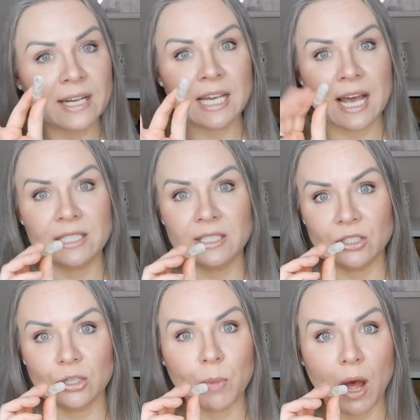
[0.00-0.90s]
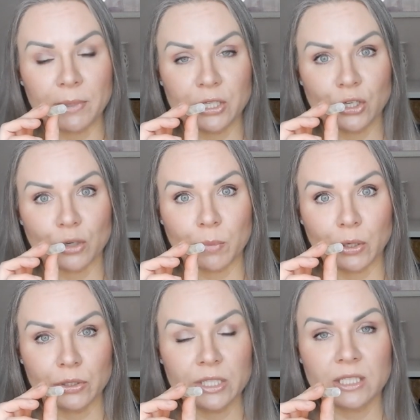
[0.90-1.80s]
fantastic to pop into your
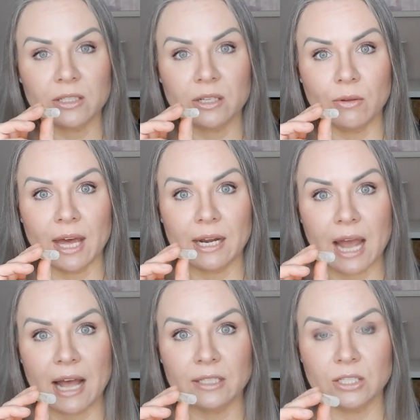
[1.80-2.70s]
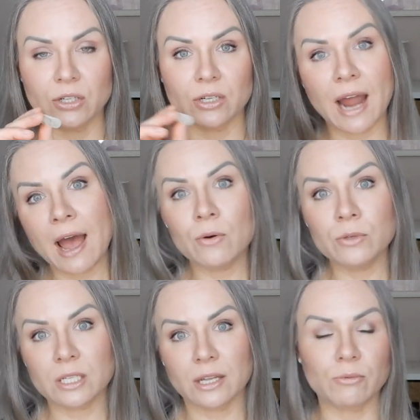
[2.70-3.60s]
purse so that as you're
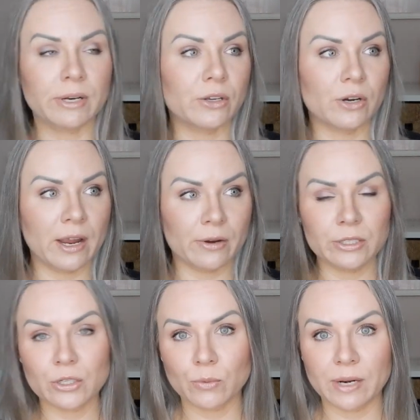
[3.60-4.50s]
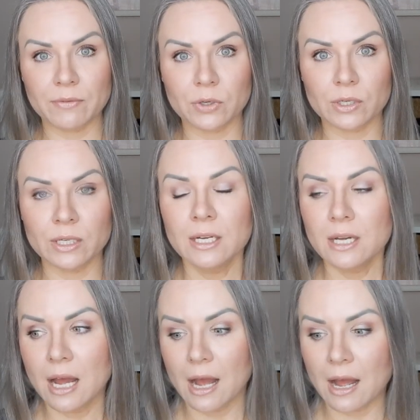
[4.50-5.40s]
out, like running your errands or whatever,
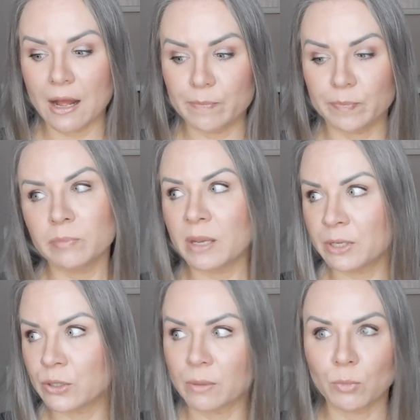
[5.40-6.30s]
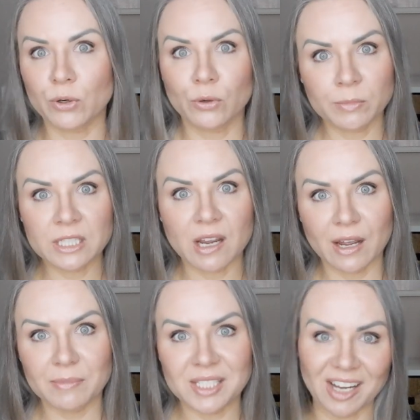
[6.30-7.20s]
um, maybe during more normal
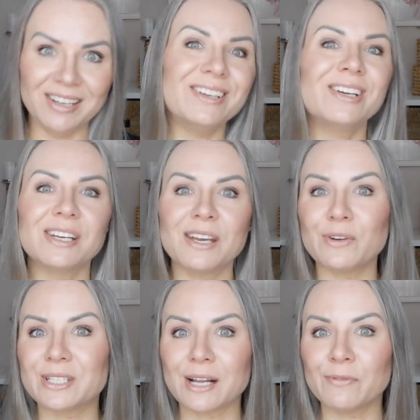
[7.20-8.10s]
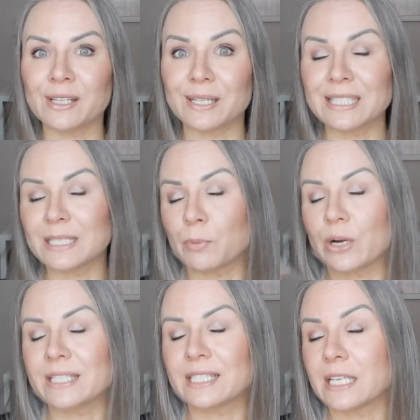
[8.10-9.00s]
times, you can give yourself a little
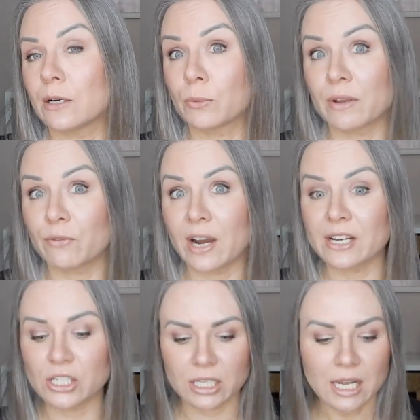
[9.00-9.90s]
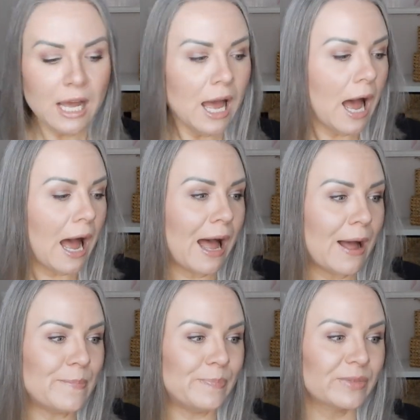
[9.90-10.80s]
spritz and a refresh.
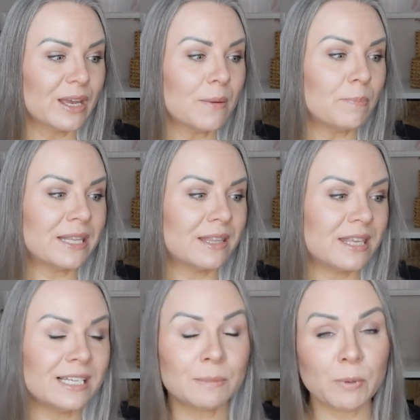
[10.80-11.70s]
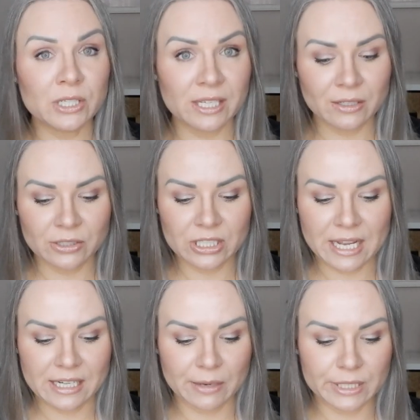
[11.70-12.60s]
Um, but this particular
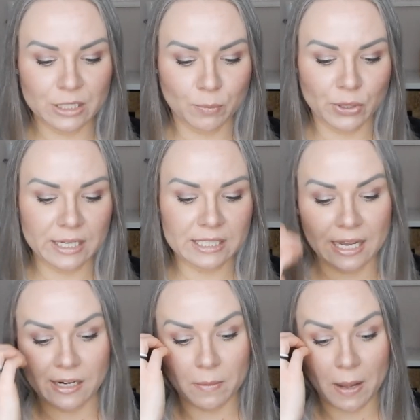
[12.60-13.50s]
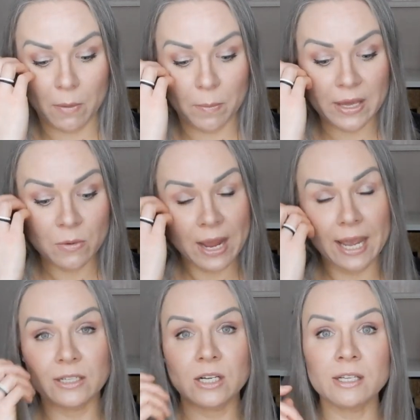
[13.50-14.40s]
scent I was super excited about. By the
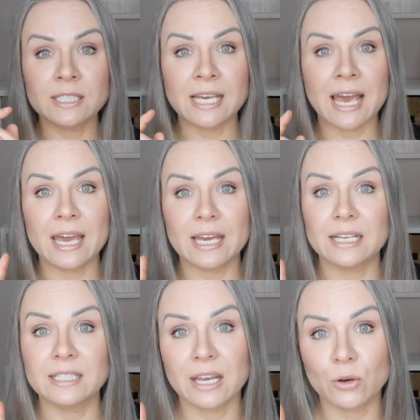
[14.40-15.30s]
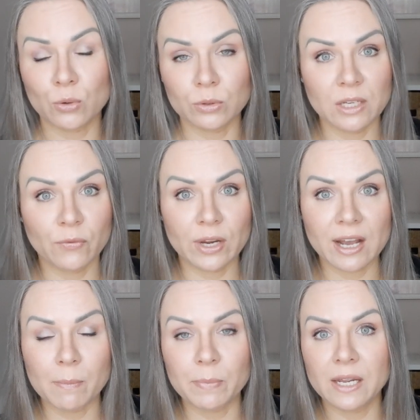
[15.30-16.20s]
way, Dossier is a cruelty-free
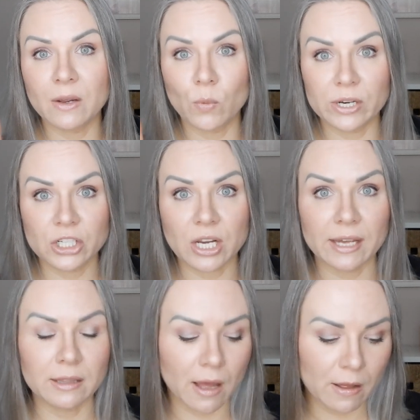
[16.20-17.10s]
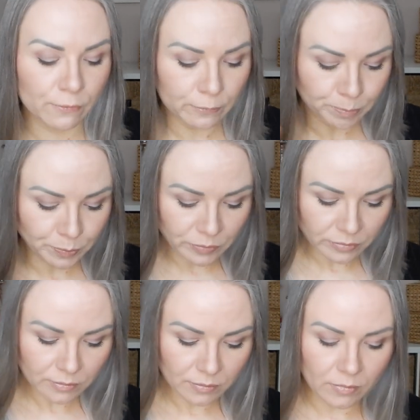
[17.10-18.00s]
company, which I love
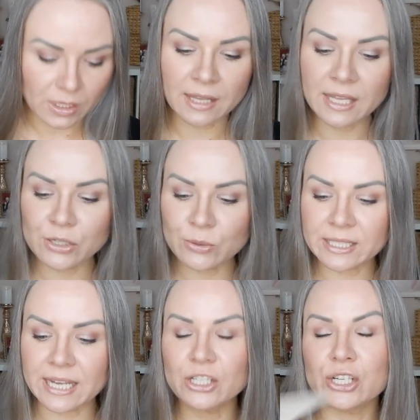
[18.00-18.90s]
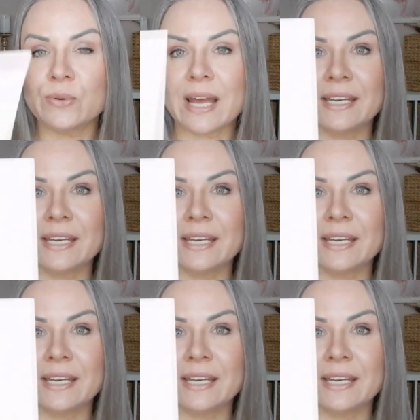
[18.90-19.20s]
and they do send you